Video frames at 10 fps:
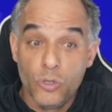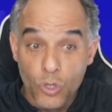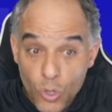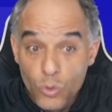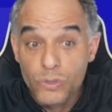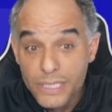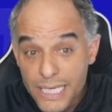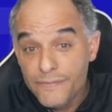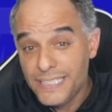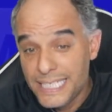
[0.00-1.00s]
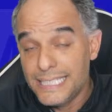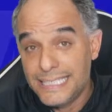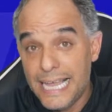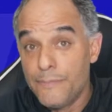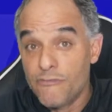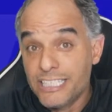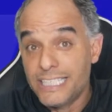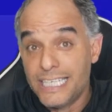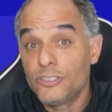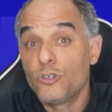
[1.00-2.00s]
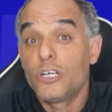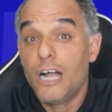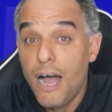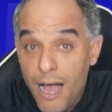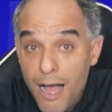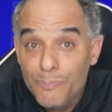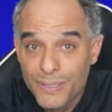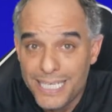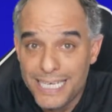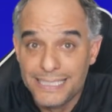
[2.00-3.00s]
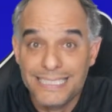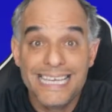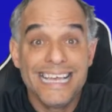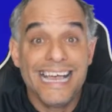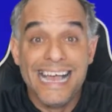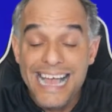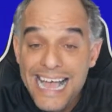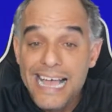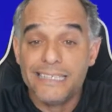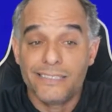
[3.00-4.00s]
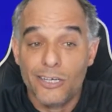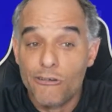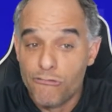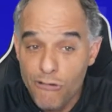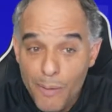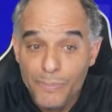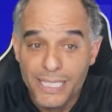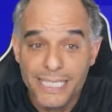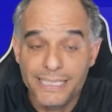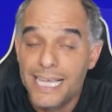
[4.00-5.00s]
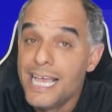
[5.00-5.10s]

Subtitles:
who lived in the same residential complex as the Crumbleys,